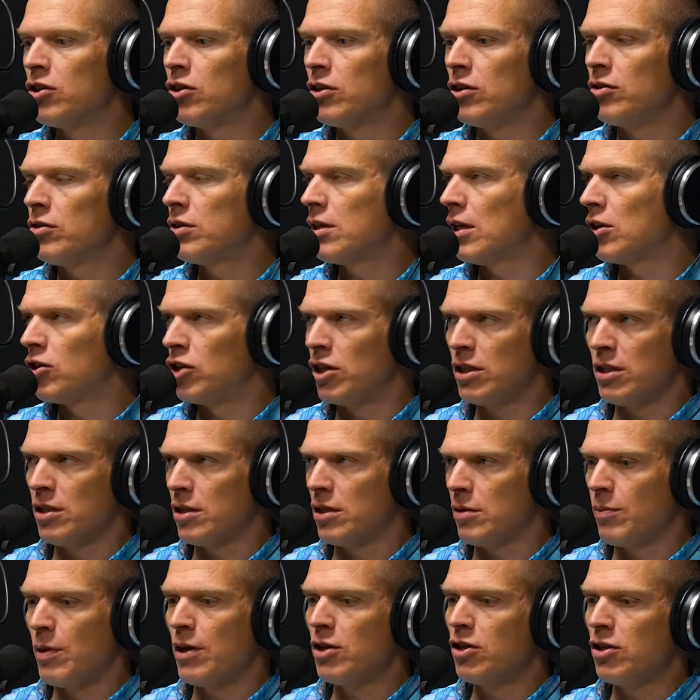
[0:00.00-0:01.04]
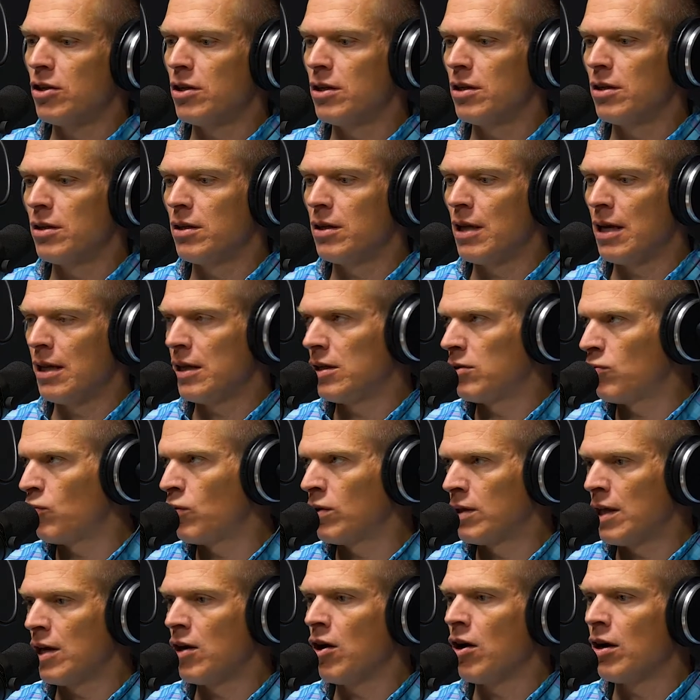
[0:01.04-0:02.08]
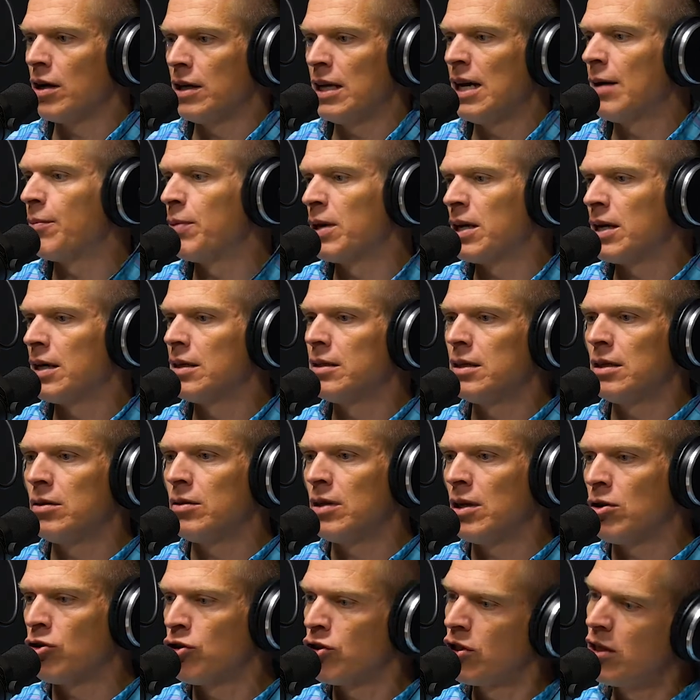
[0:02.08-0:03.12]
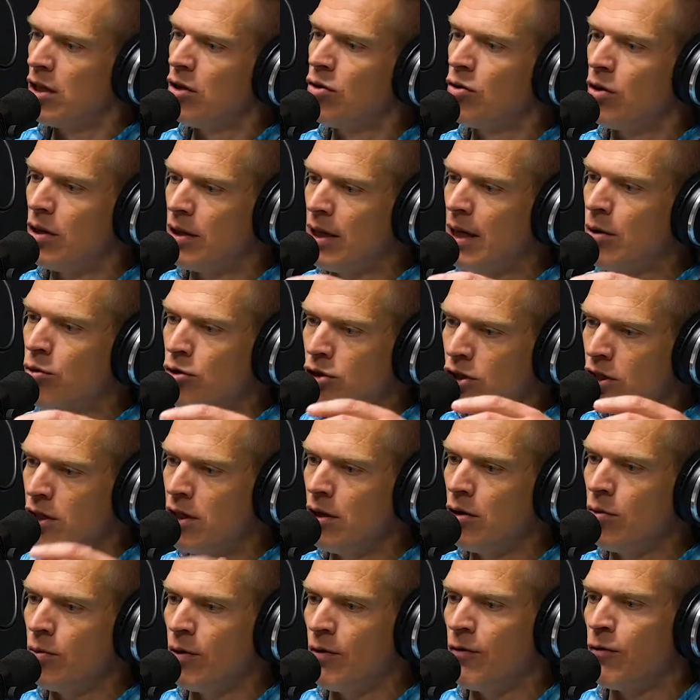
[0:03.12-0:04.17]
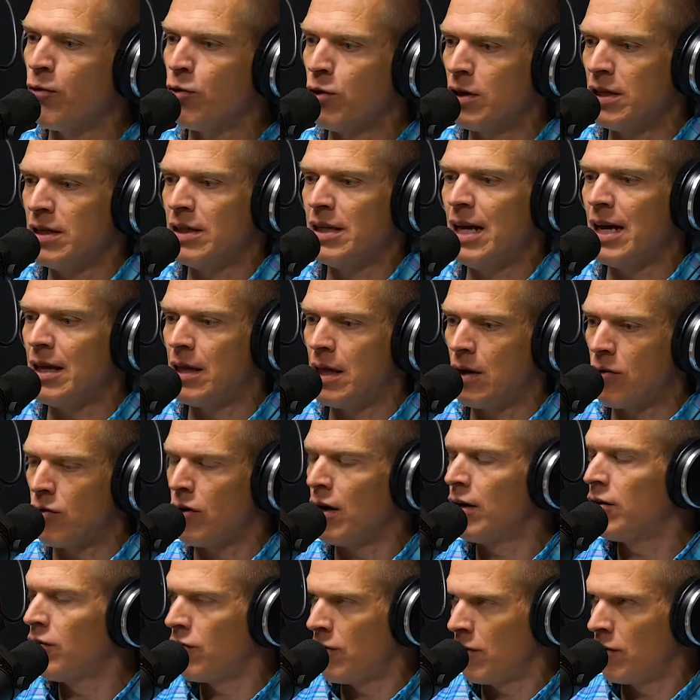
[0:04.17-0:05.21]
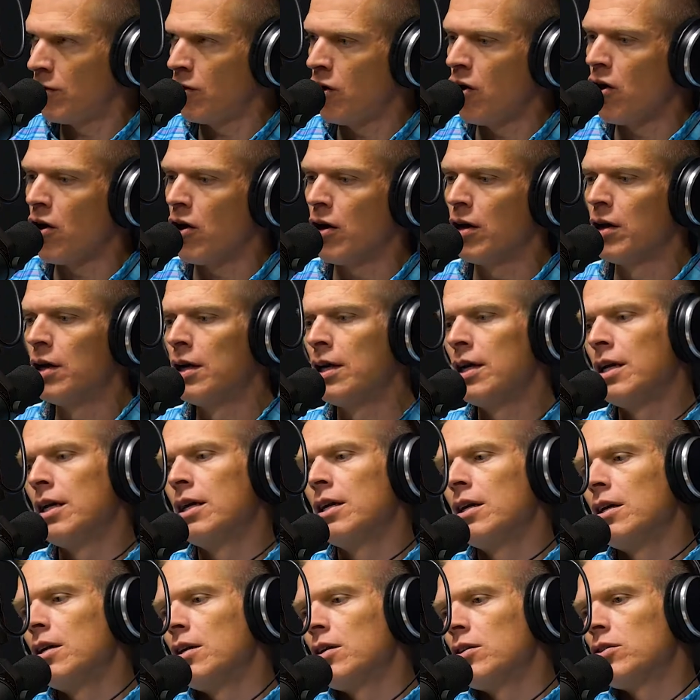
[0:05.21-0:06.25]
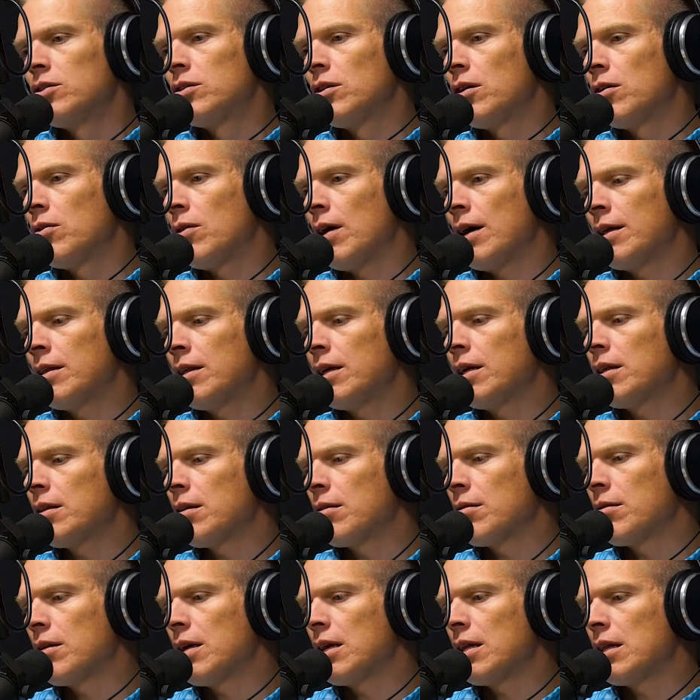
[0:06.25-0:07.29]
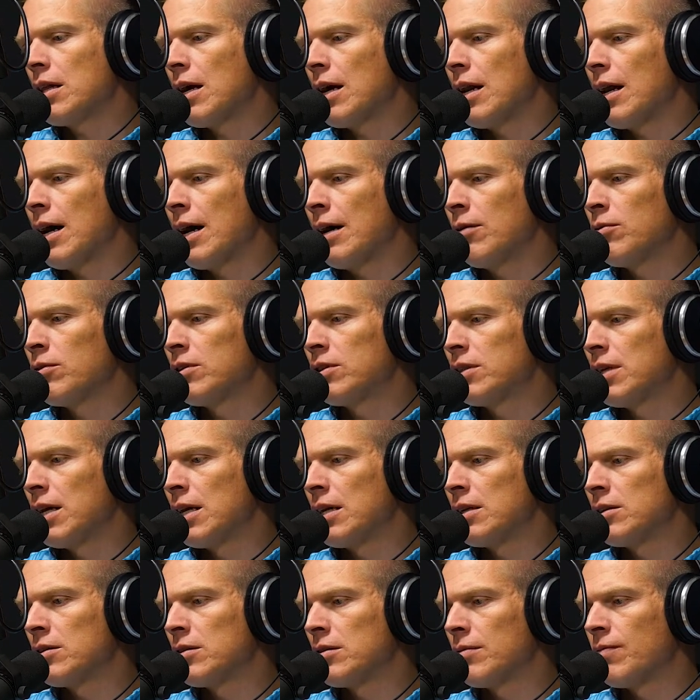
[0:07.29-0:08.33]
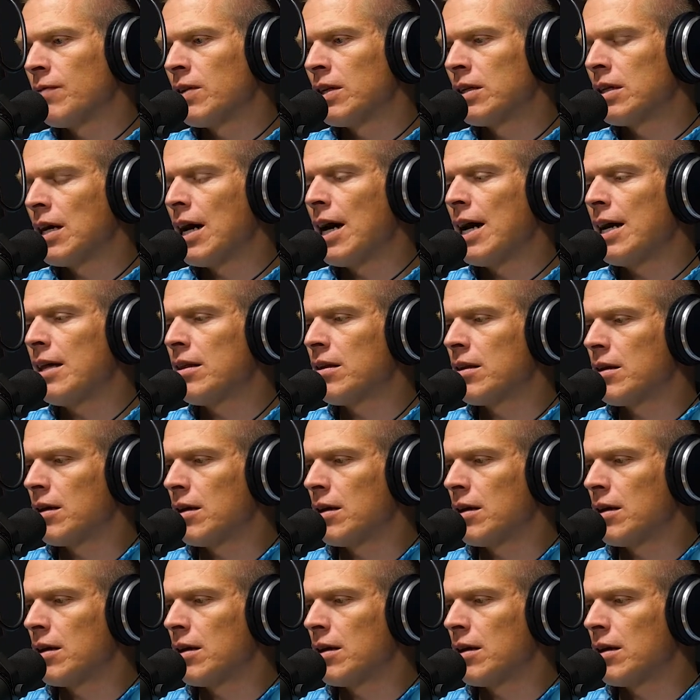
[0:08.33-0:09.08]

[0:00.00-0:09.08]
you said Jesus mentioned that what they ought, because they were still before his death, they were under the law. So I think the thing that I would say is the tithe